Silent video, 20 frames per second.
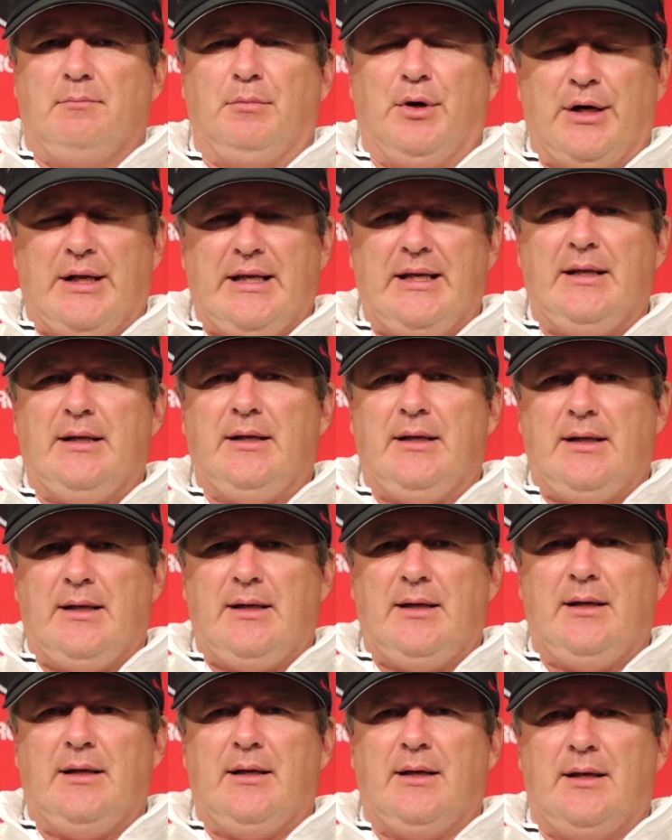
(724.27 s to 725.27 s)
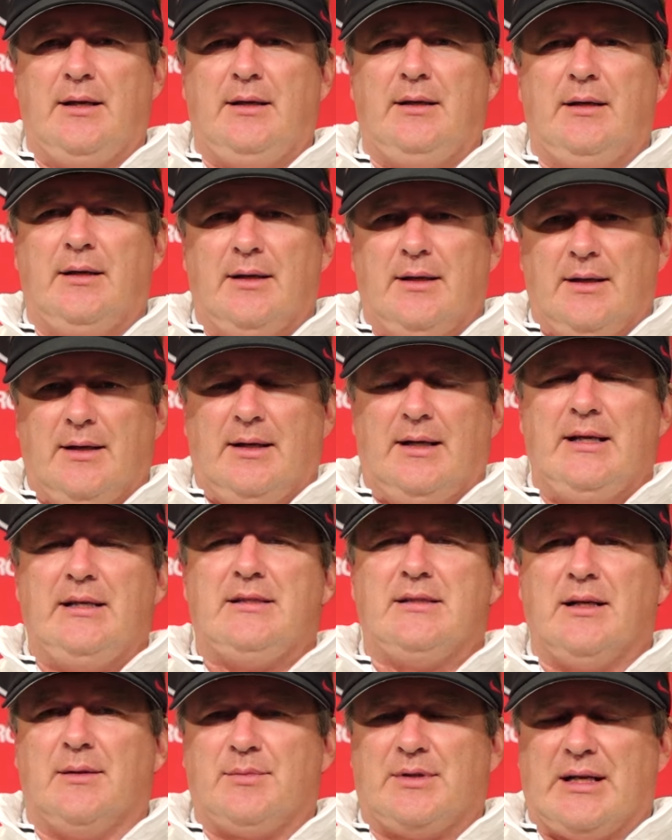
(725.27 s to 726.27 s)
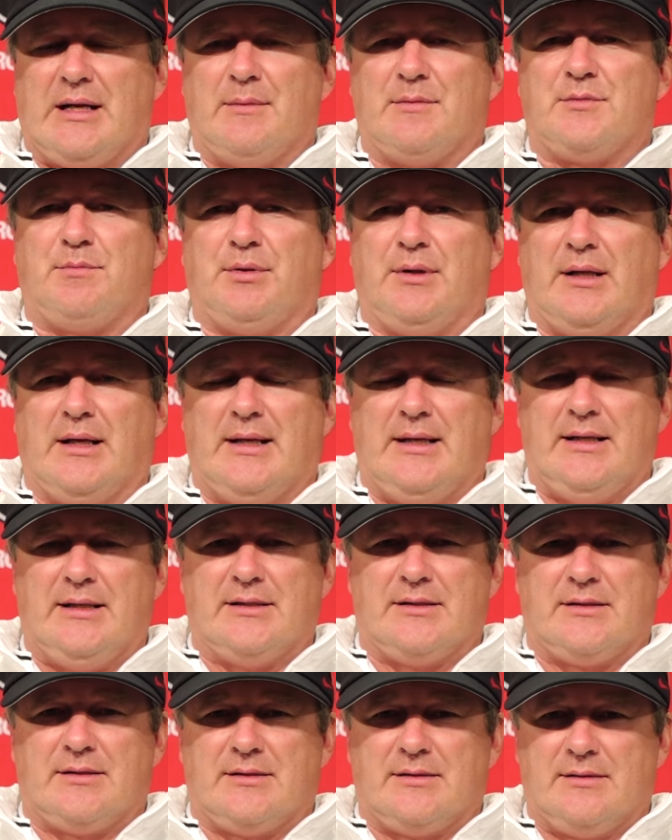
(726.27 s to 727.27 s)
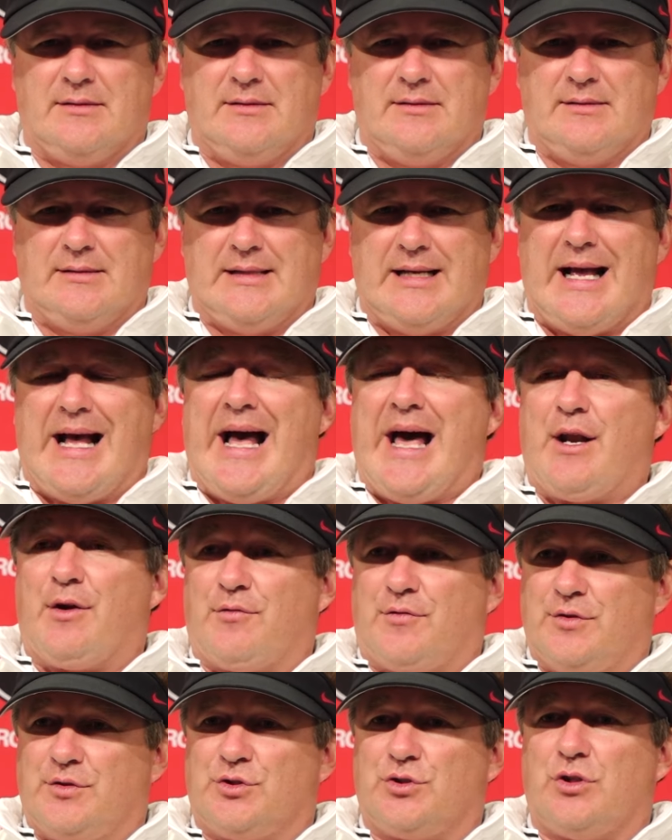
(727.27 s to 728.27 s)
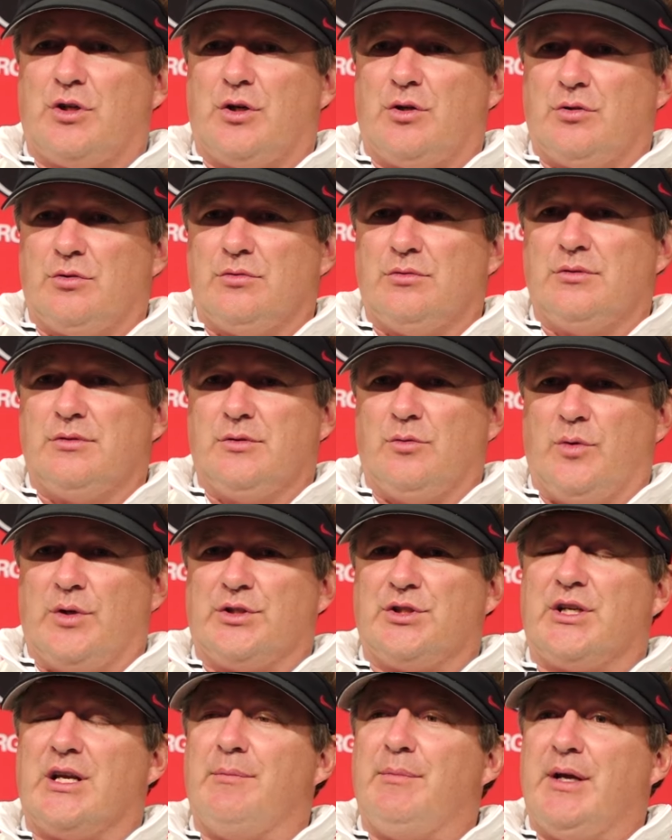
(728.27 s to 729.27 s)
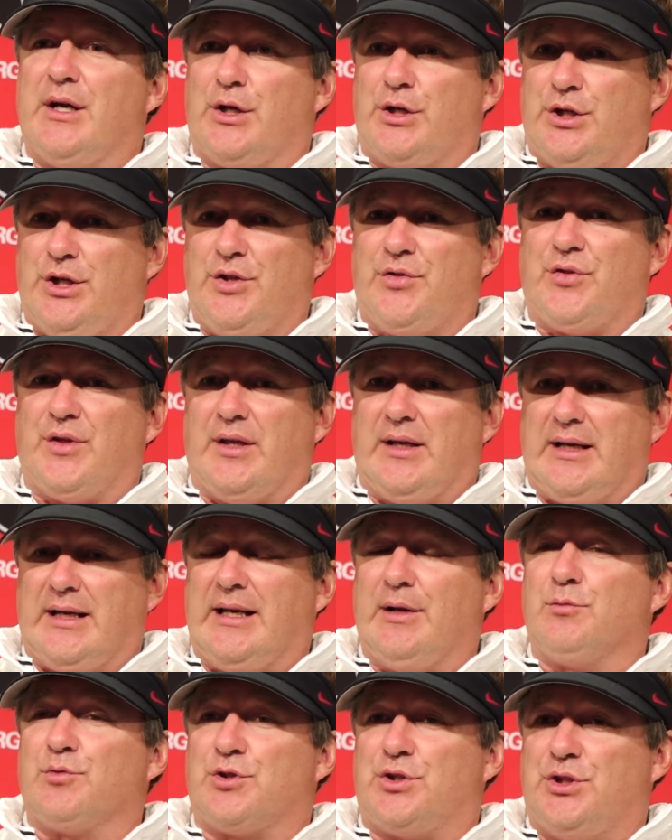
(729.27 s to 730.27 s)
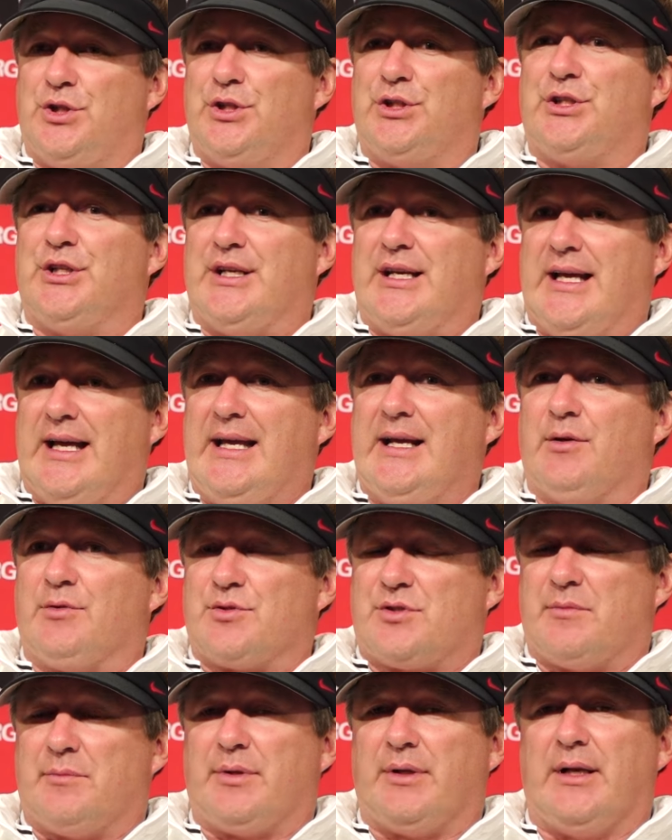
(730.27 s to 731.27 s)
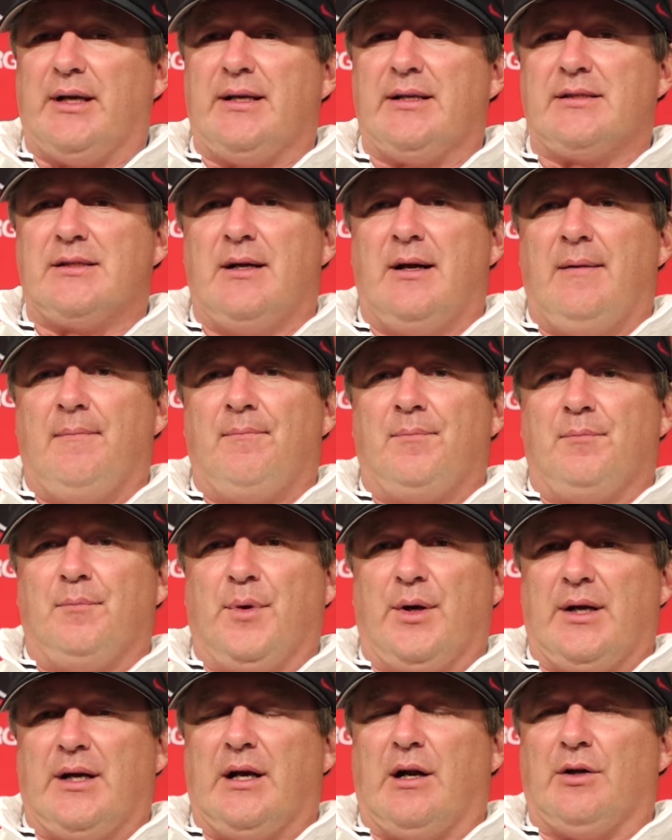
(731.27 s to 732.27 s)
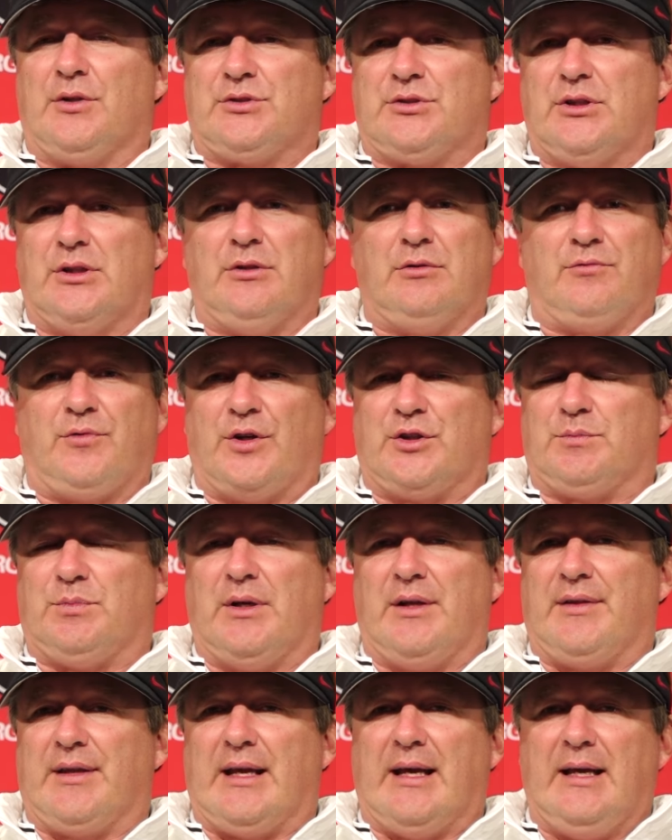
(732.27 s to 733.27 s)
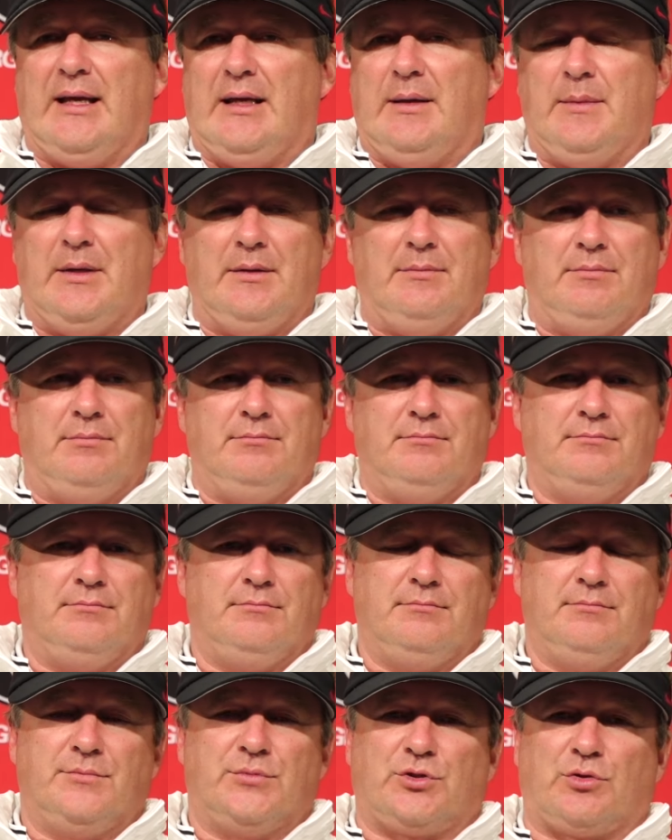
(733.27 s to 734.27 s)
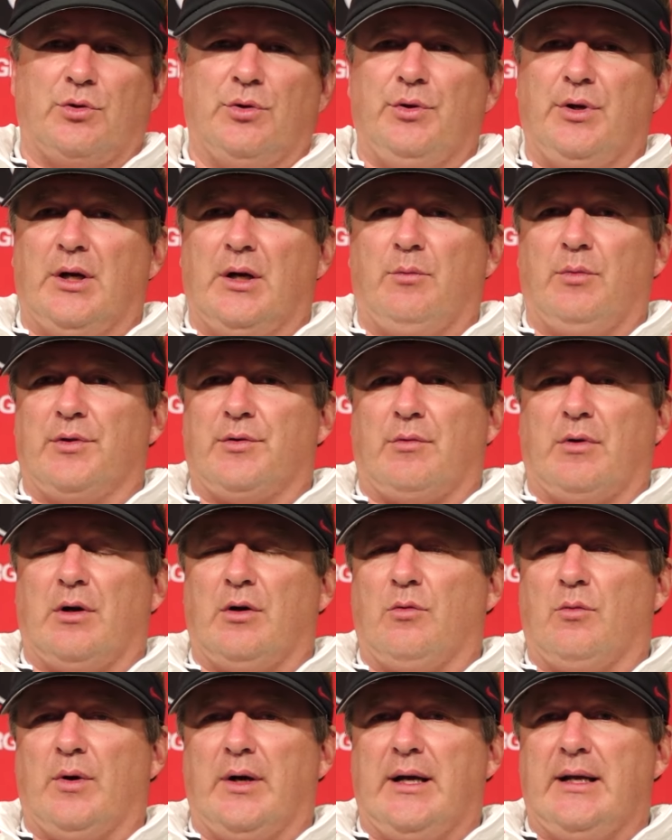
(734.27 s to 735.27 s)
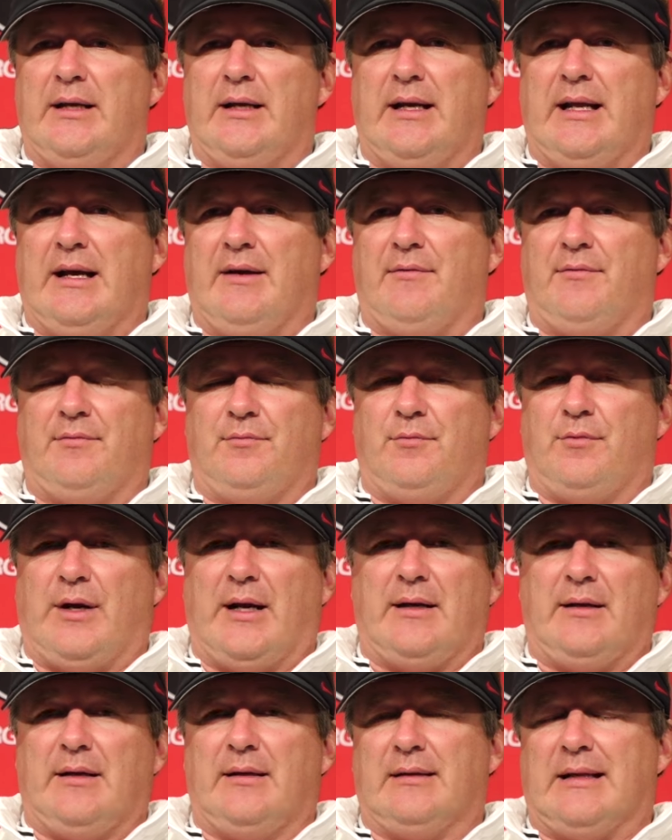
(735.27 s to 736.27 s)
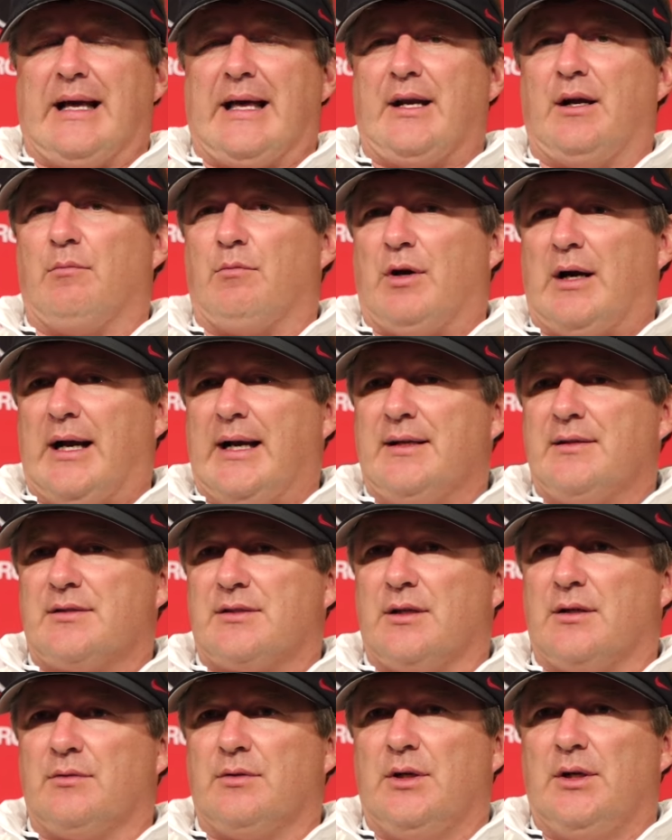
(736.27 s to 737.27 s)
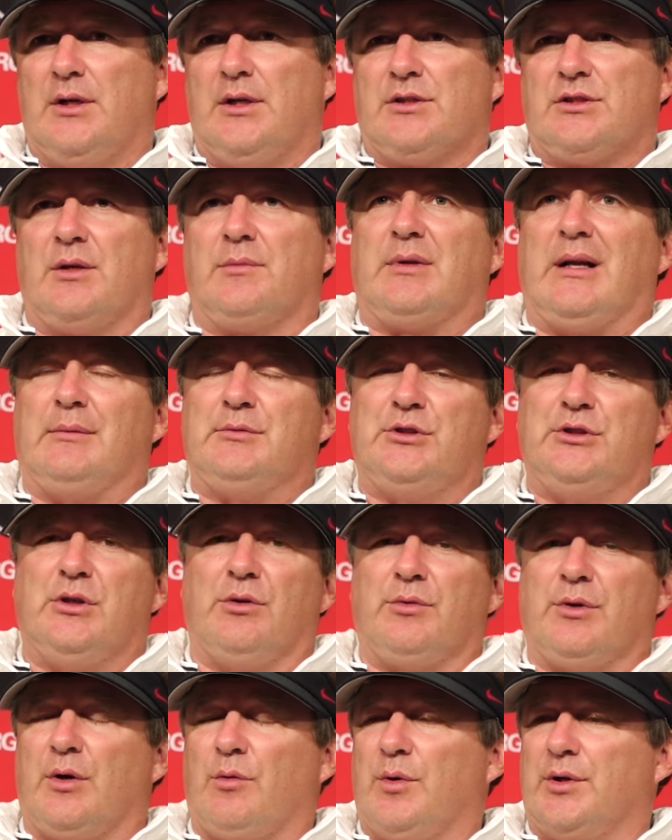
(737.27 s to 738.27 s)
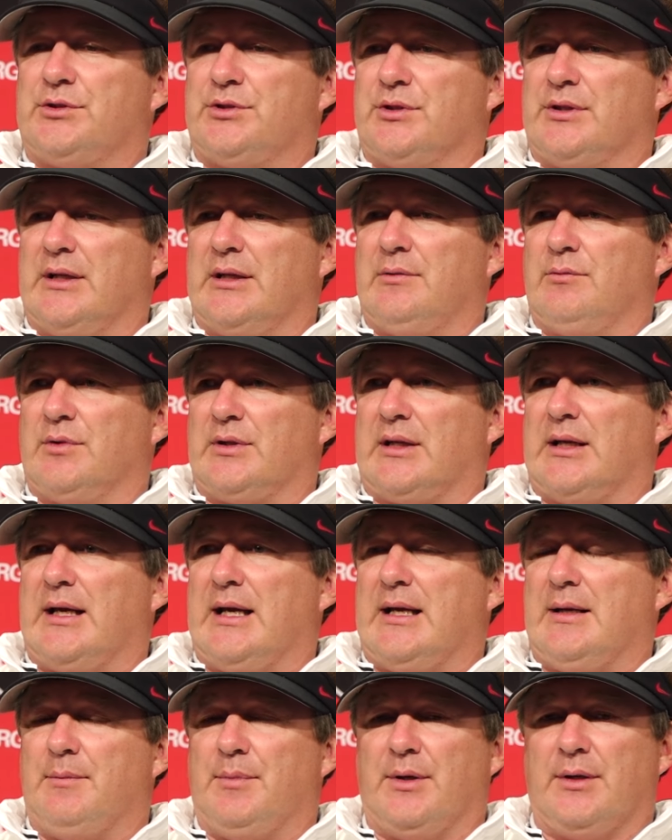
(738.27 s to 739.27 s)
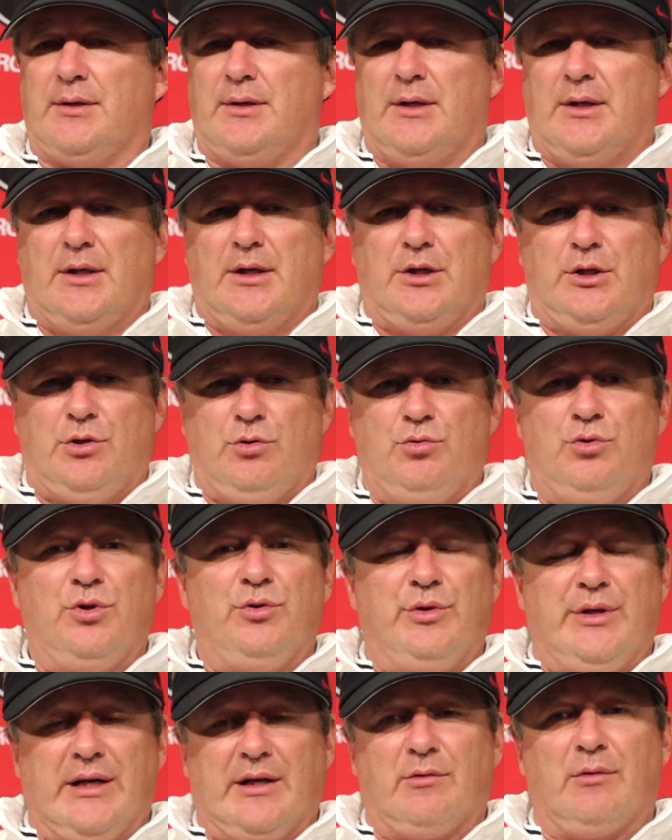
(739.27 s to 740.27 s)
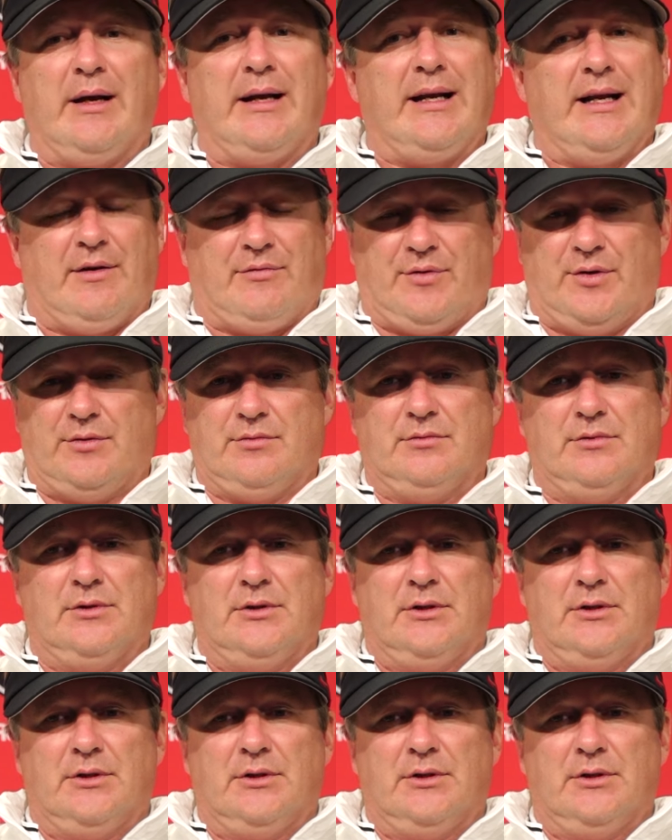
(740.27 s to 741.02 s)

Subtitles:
But he sometimes plays out of control, which can be a good thing. And it was good today on some plays. But it also, first play of the game, he screwed up the wrong way, didn't line up right. So sometimes you don't know what you're getting with Gabe, but you do get great effort.